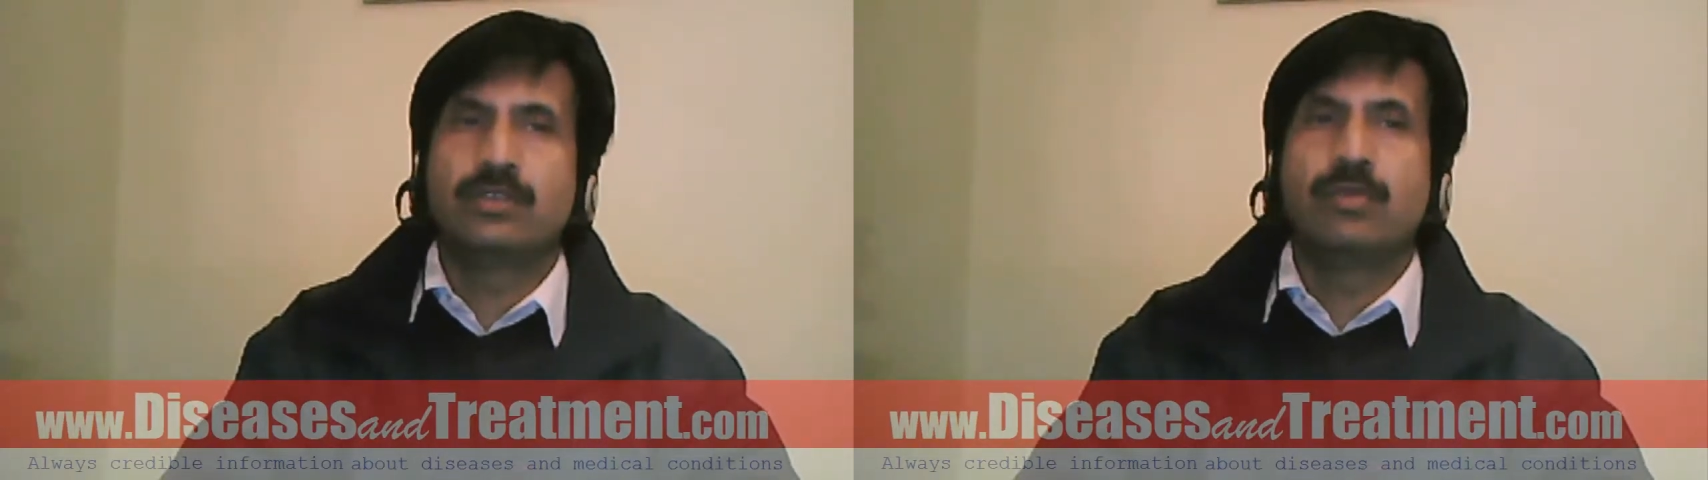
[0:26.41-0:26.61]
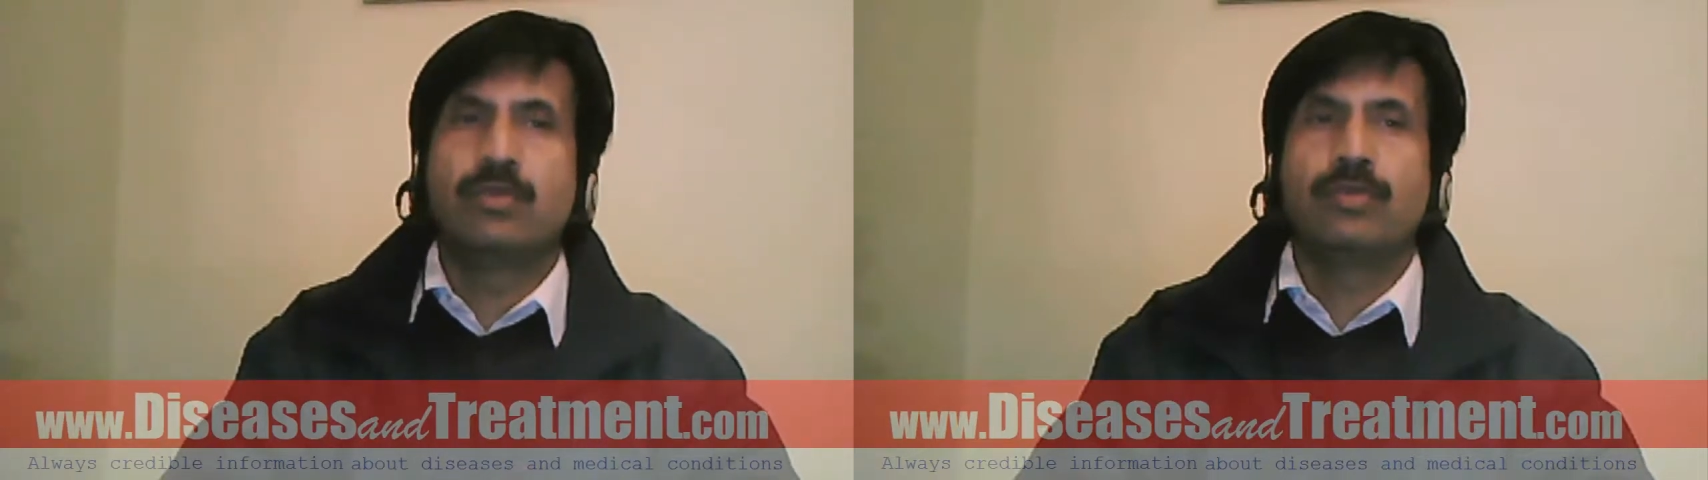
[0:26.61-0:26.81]

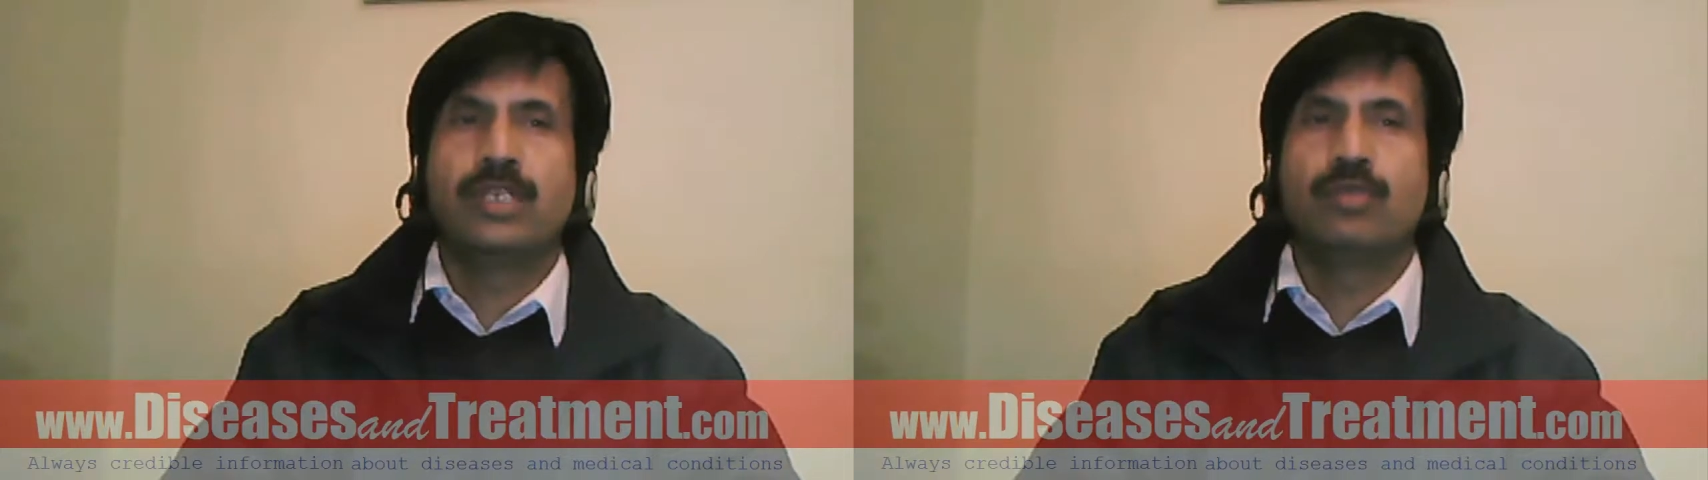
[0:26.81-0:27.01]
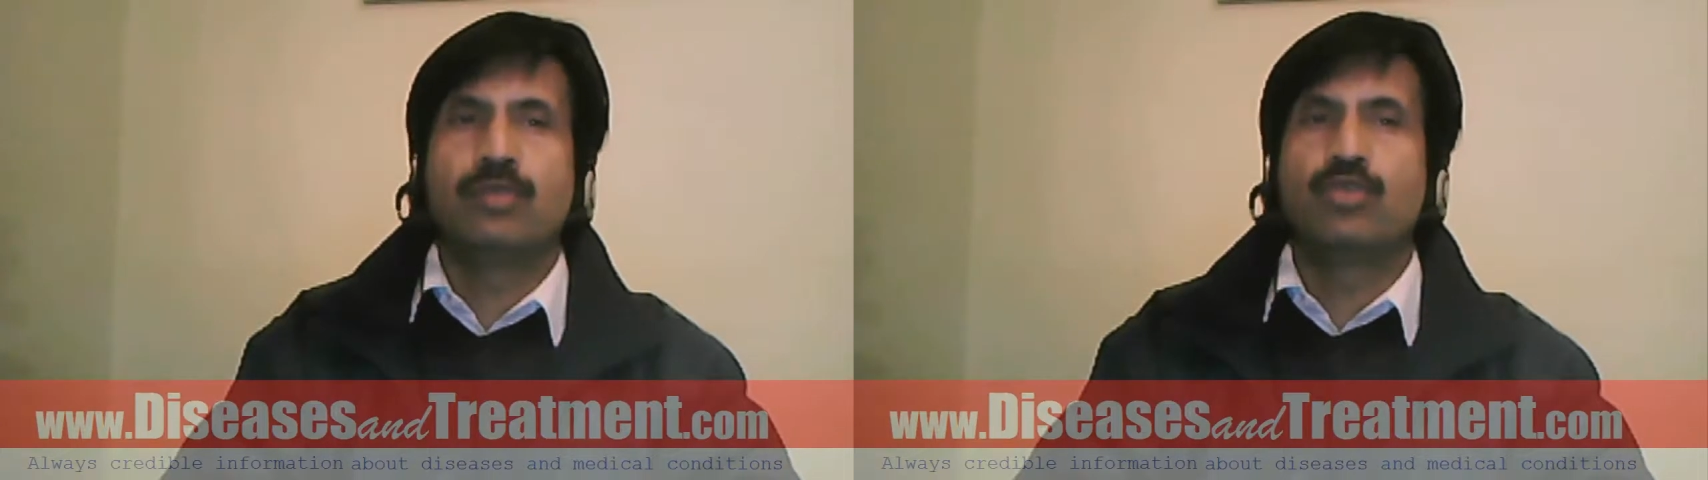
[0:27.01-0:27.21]
down
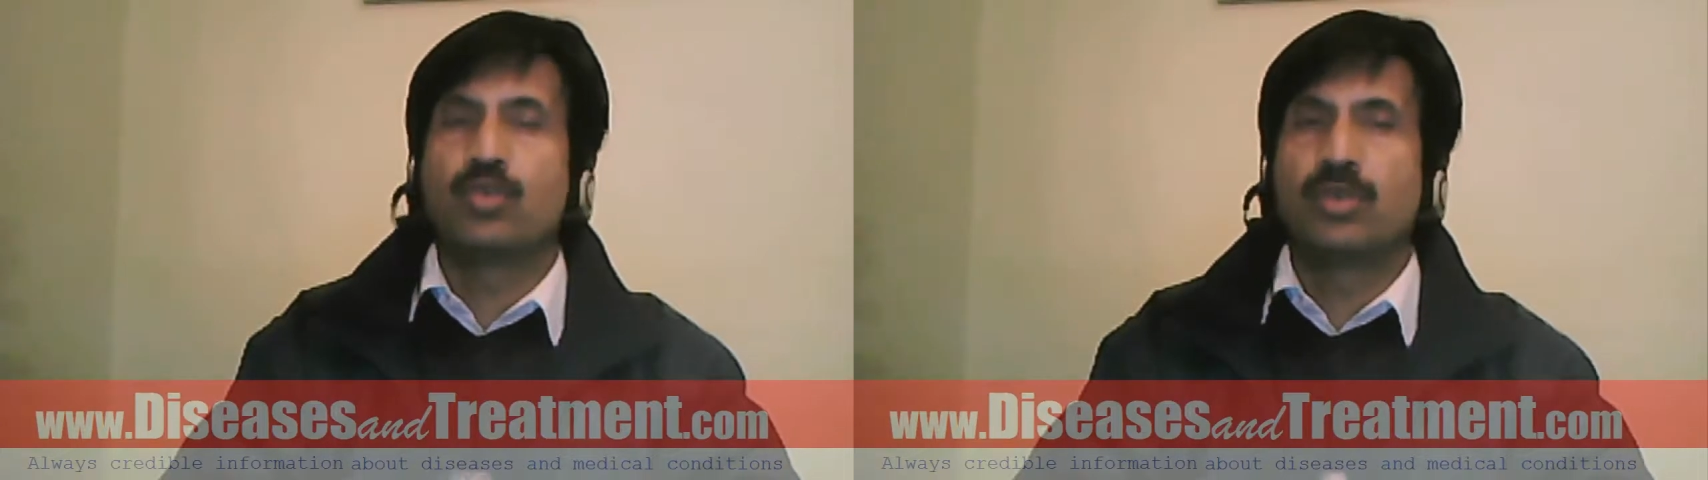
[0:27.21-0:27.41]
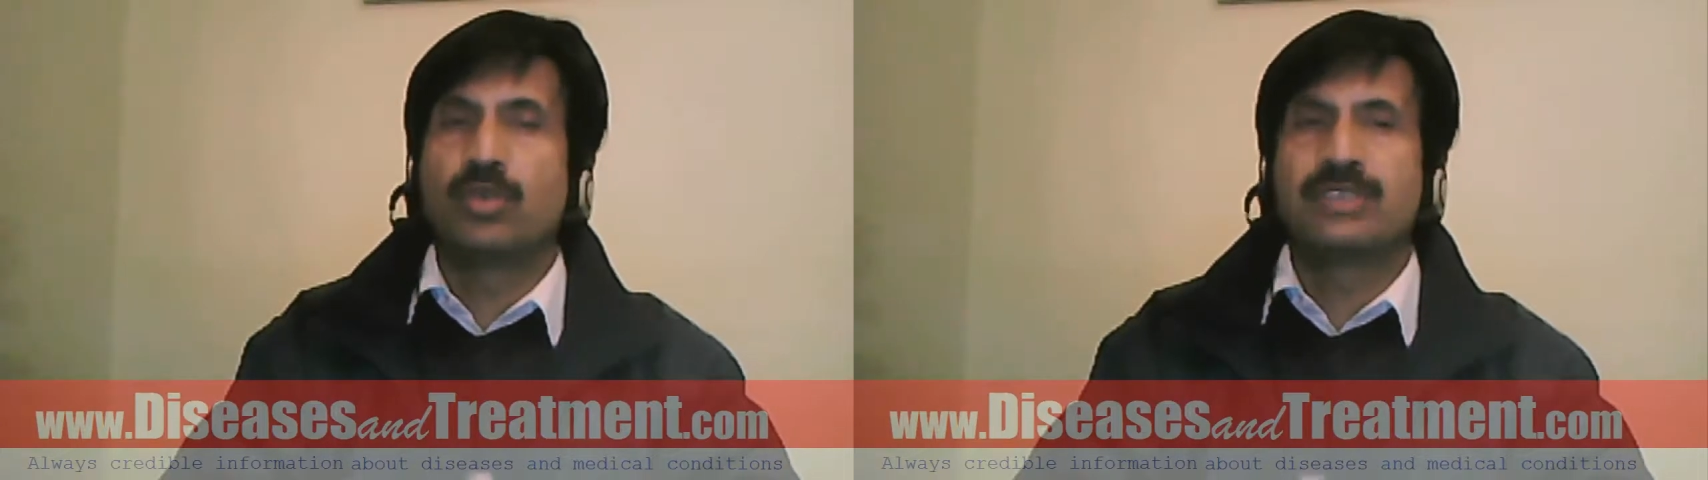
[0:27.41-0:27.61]
into
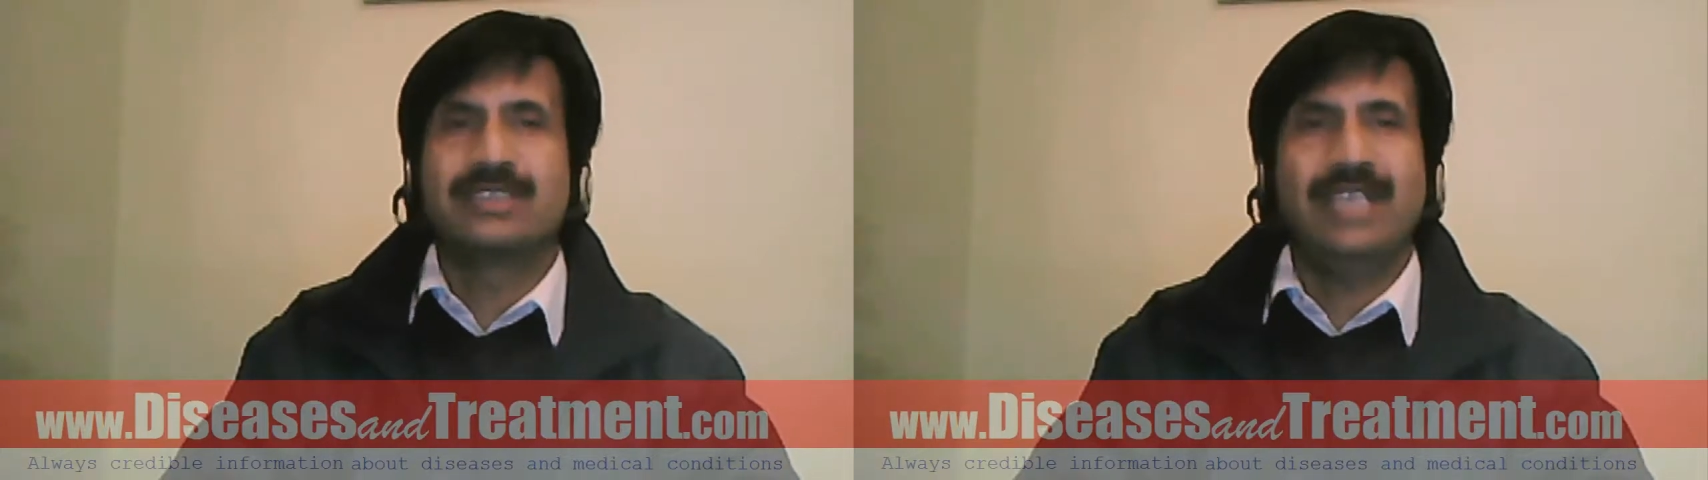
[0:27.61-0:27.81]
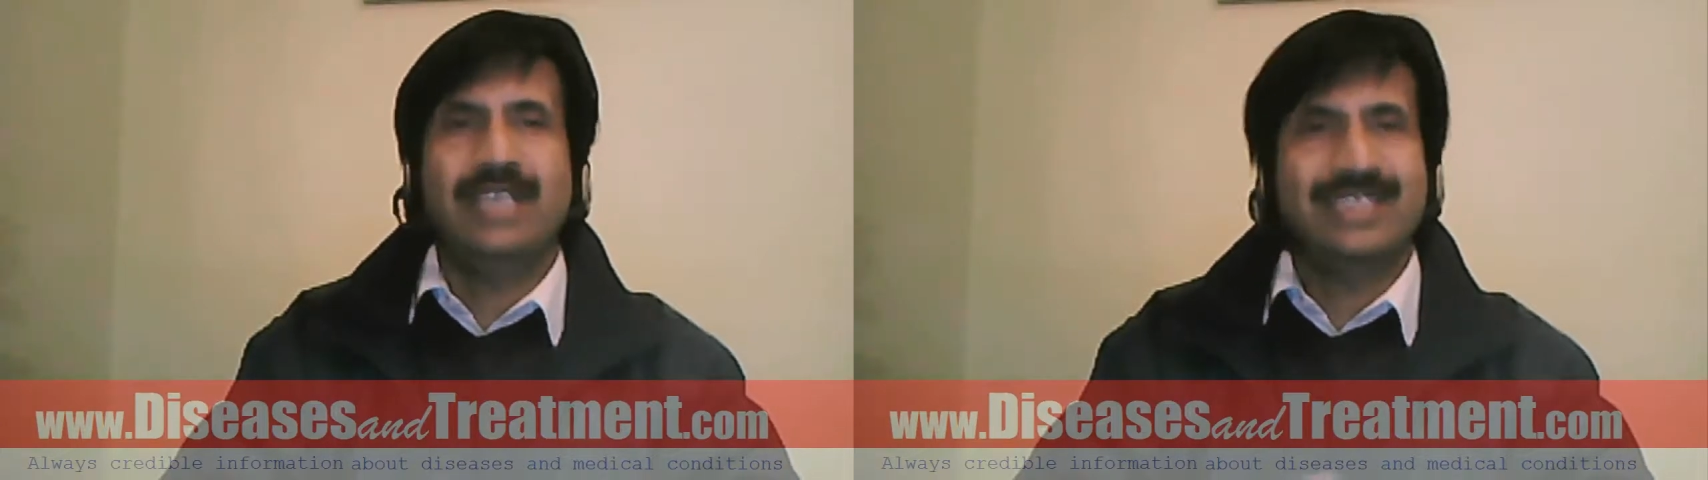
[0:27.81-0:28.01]
sugars,
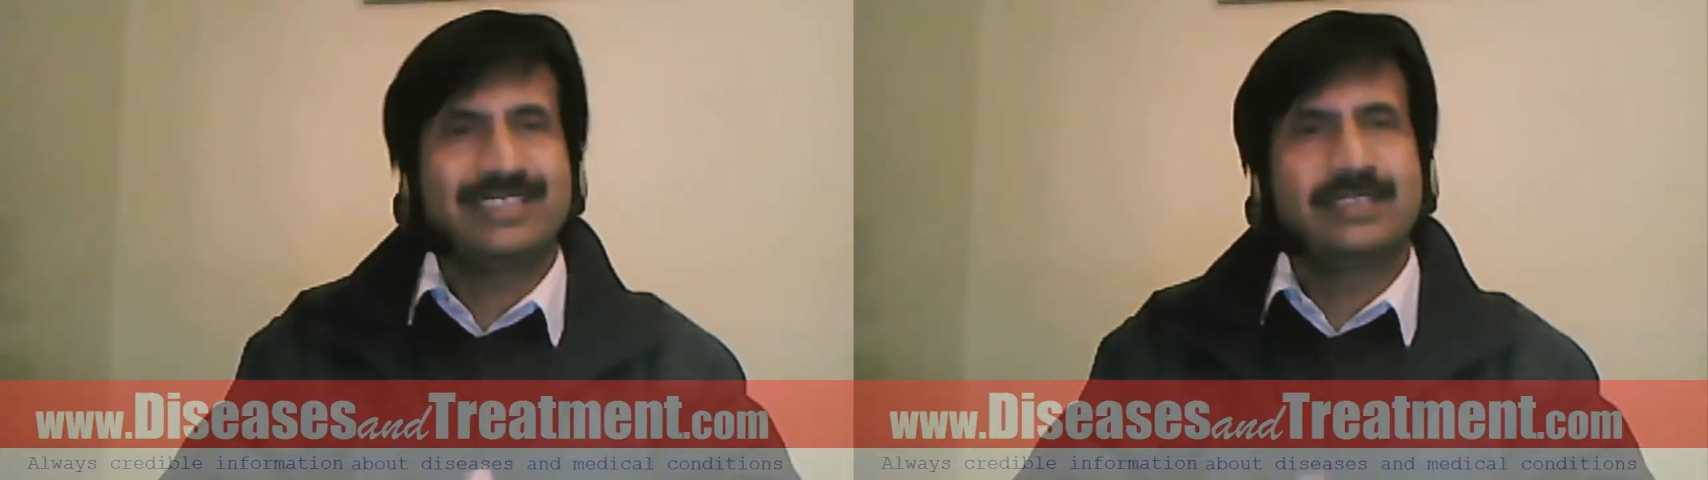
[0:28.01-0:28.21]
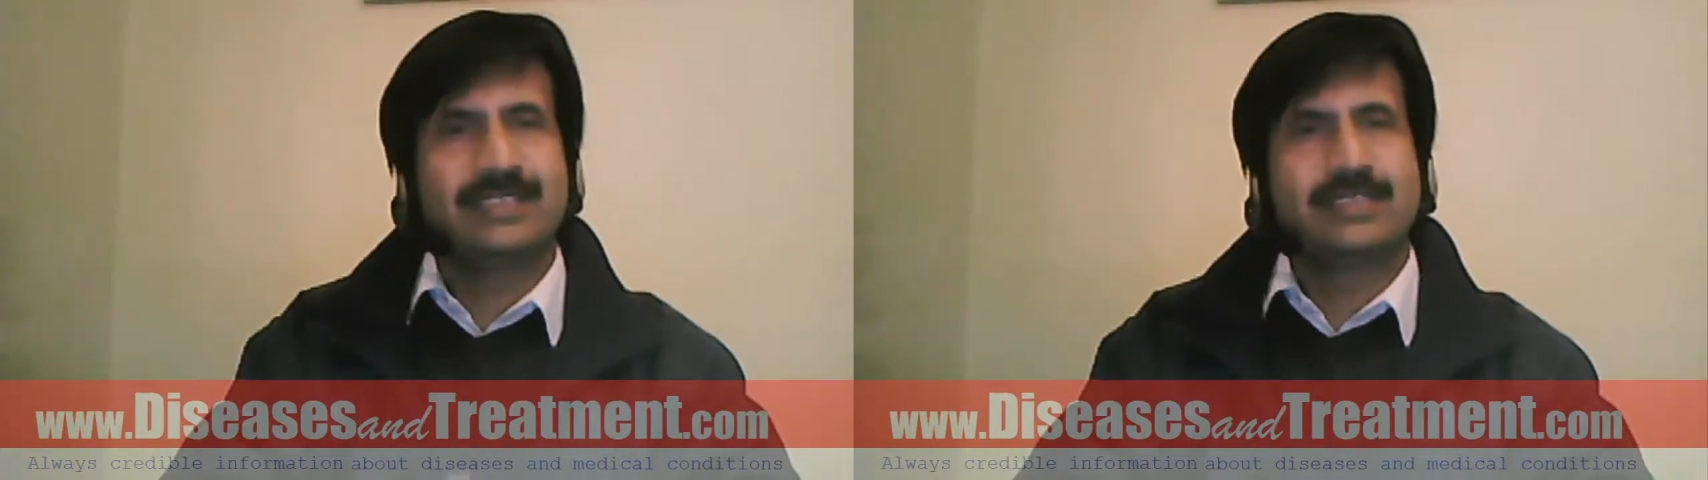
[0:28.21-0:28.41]

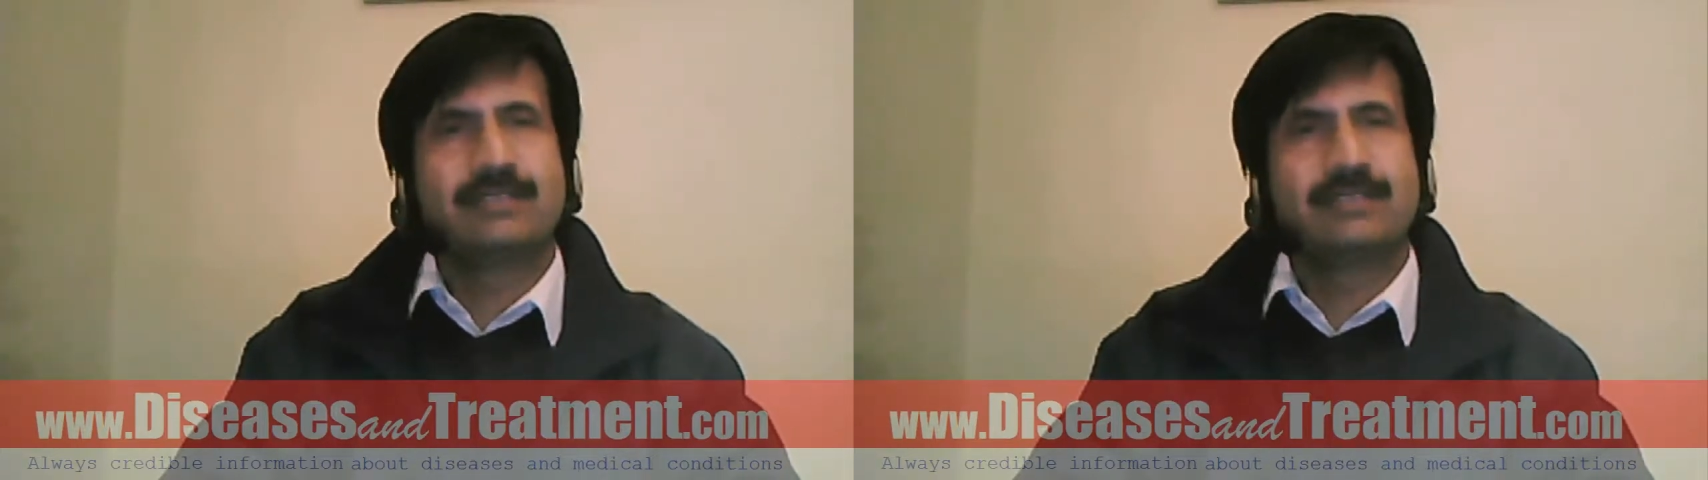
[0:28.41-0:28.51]
acids,